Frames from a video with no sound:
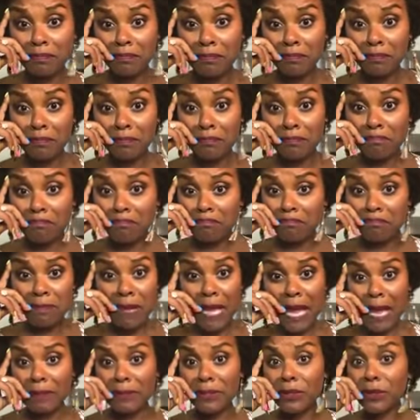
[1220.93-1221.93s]
Absolutely
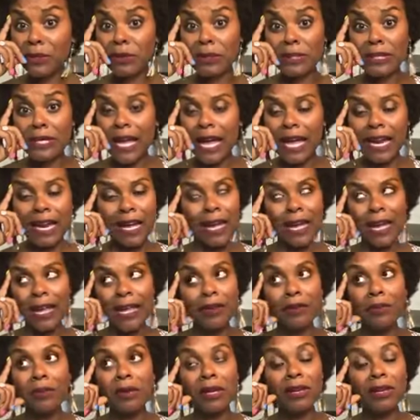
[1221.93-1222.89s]
not. I ain't going to kill them fish.